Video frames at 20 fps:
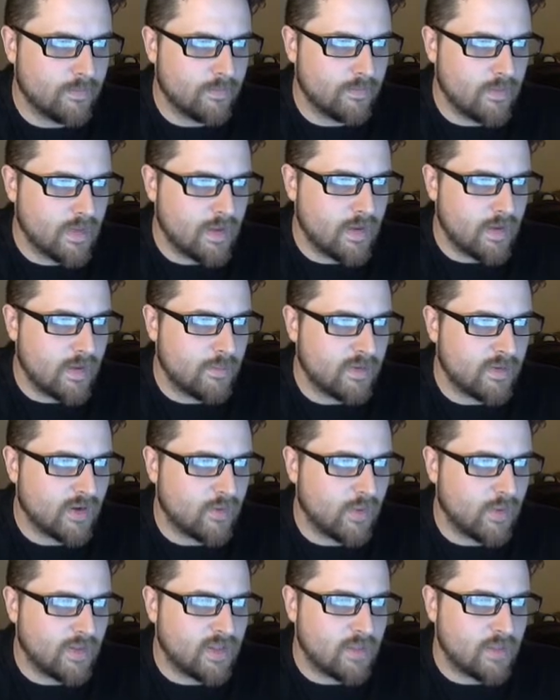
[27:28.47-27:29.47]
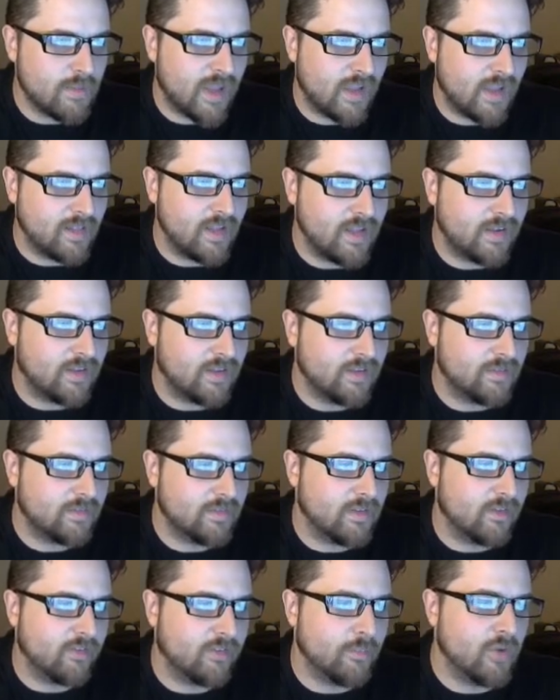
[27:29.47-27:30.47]
I'm going to quickly make like a
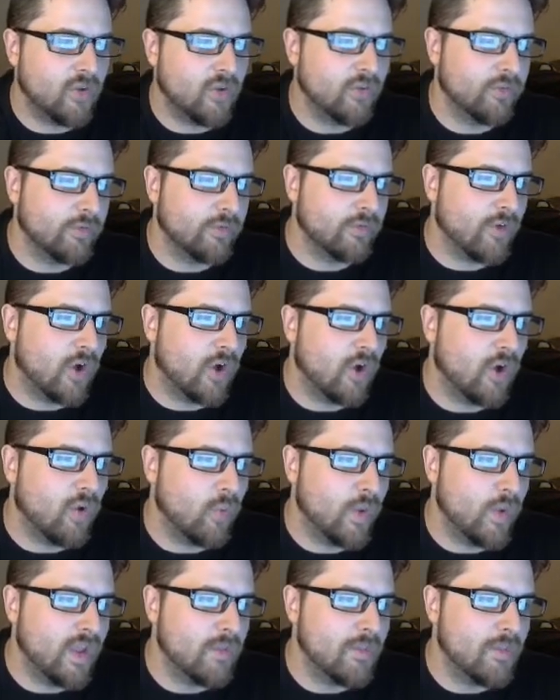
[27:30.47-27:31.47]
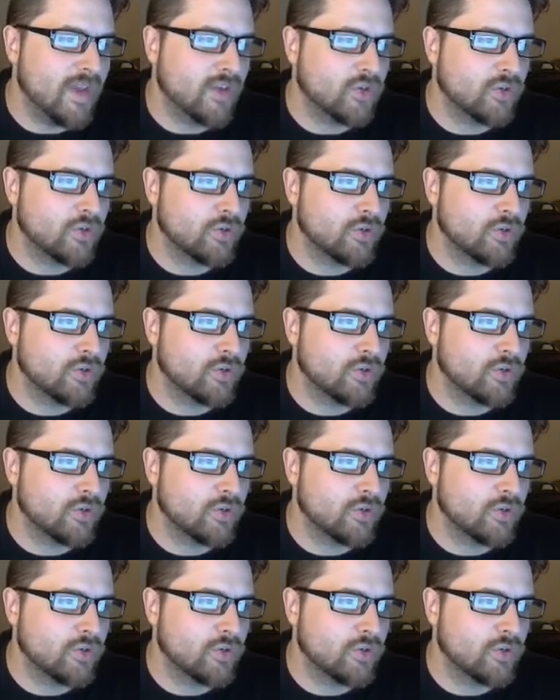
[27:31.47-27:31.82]
small sort of hallway mesh.